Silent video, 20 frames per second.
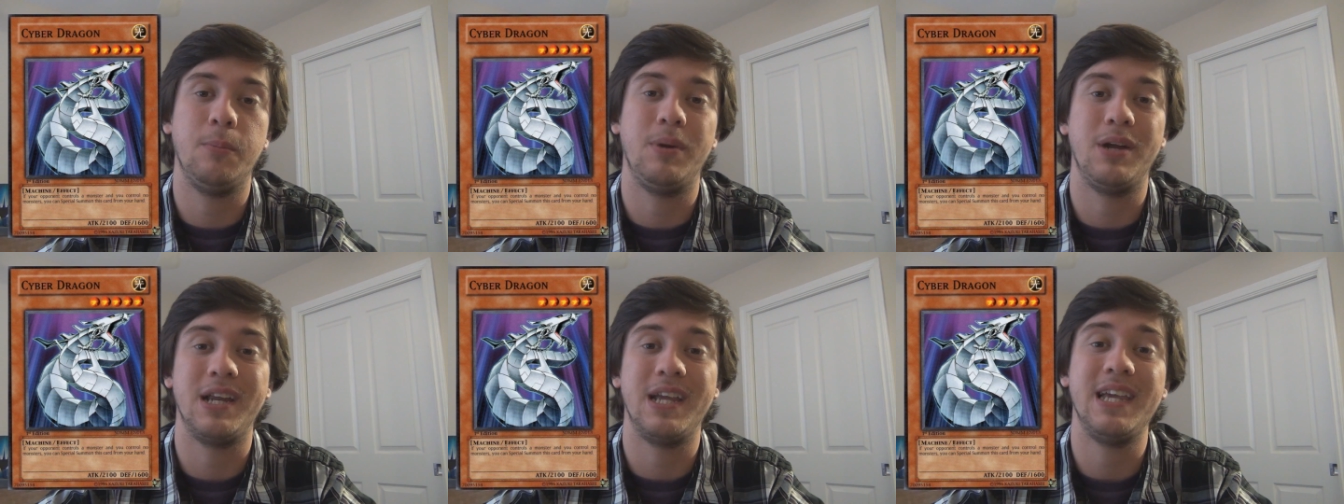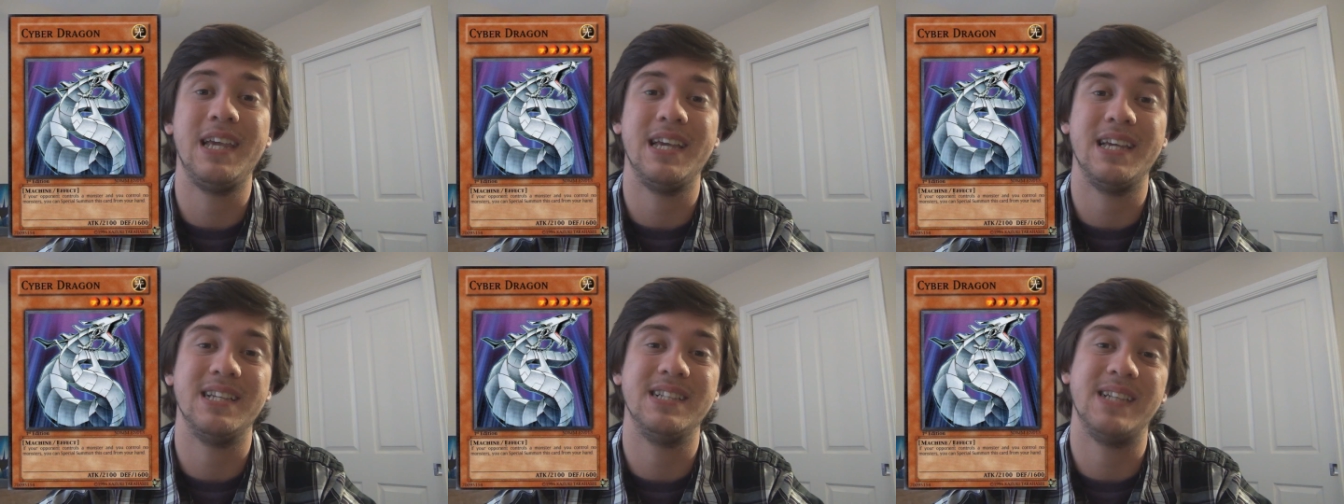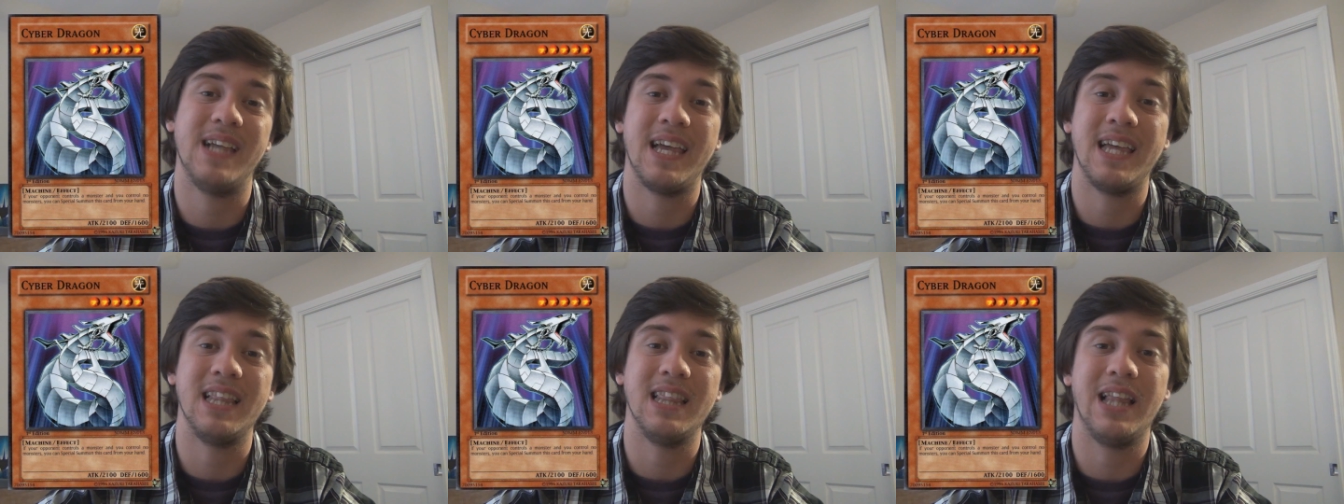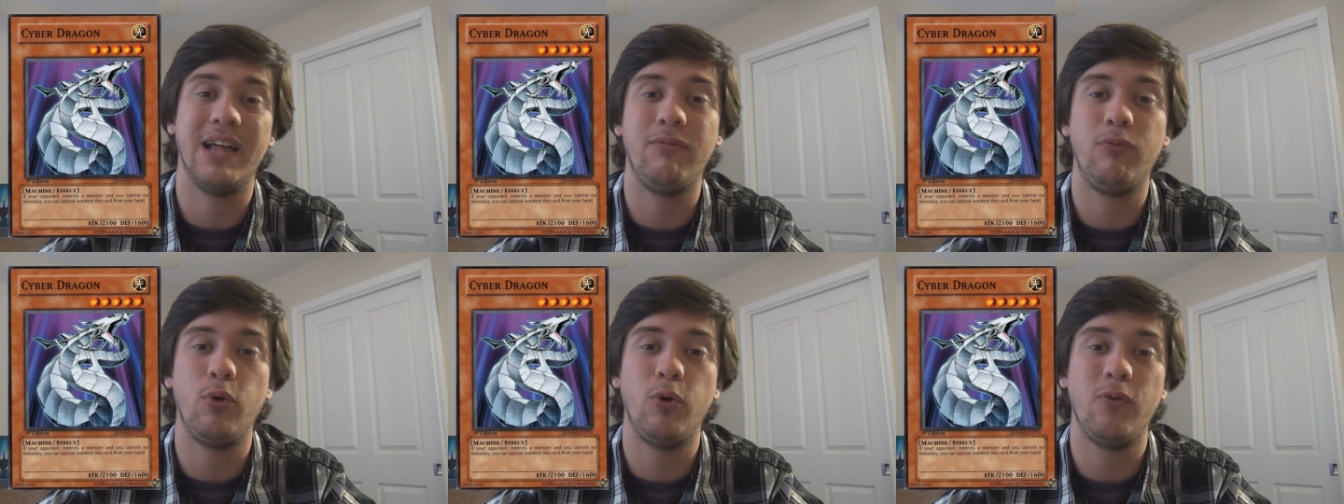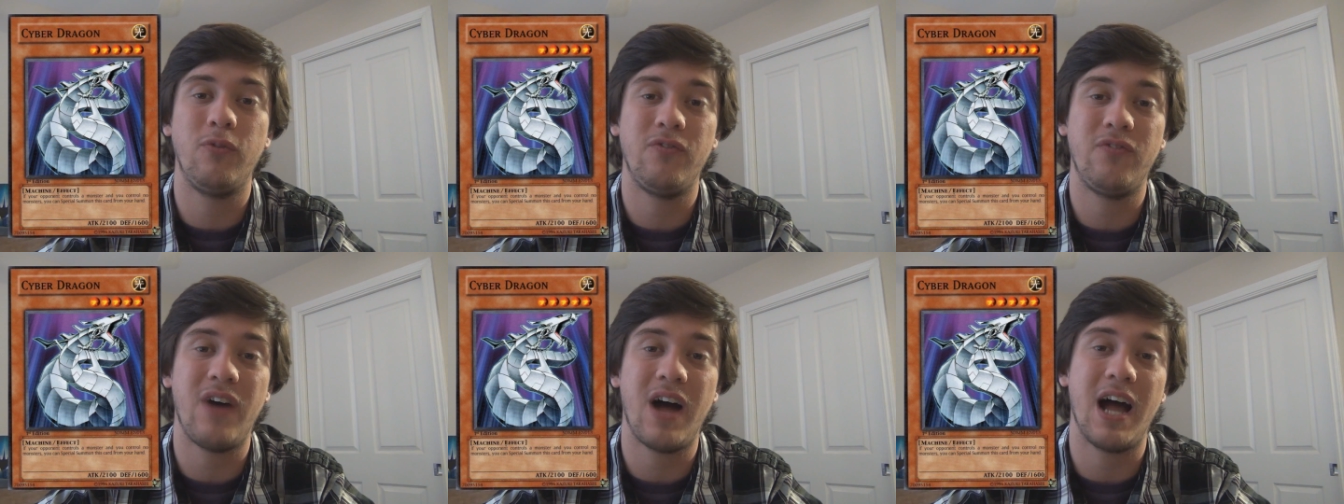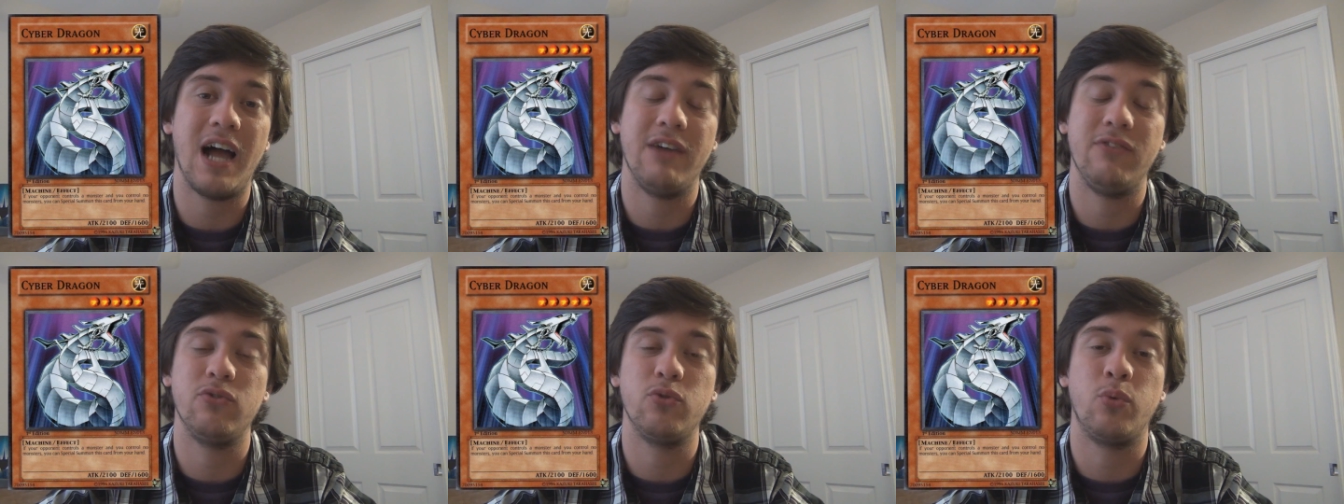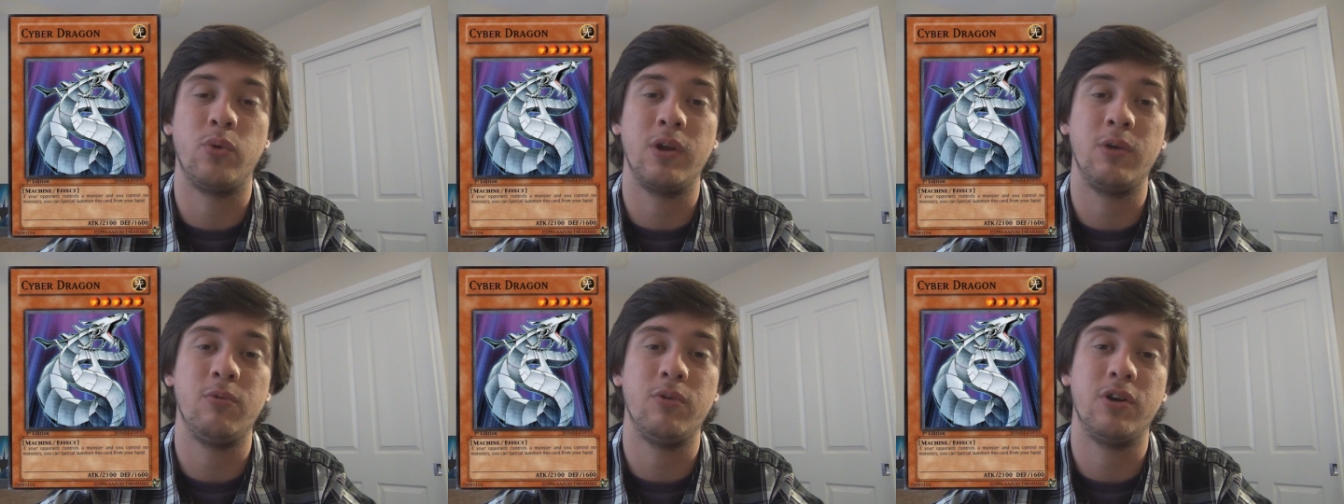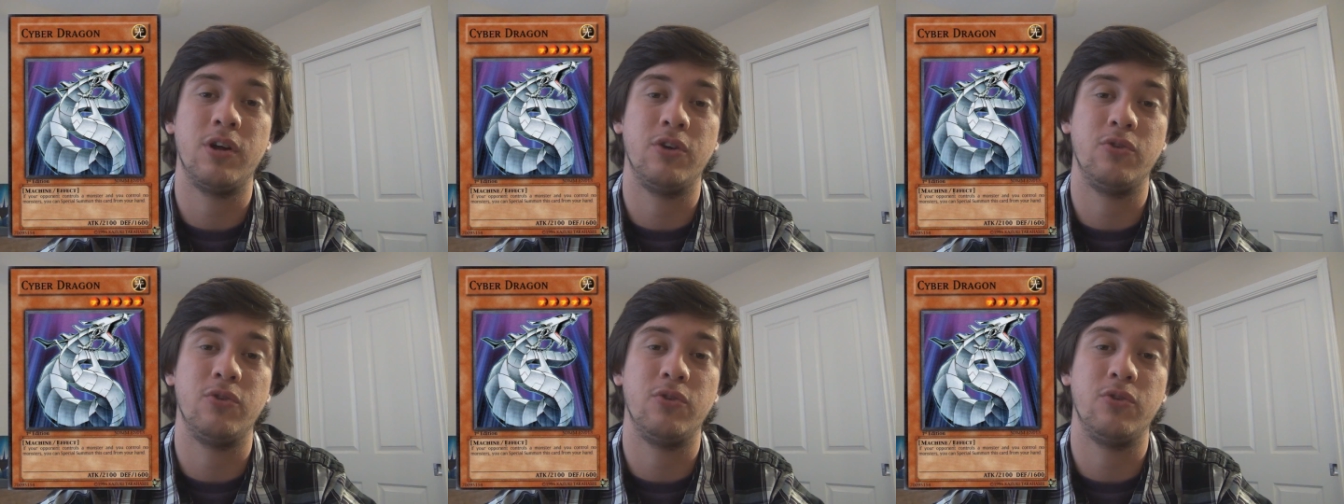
but he is a level five twenty-one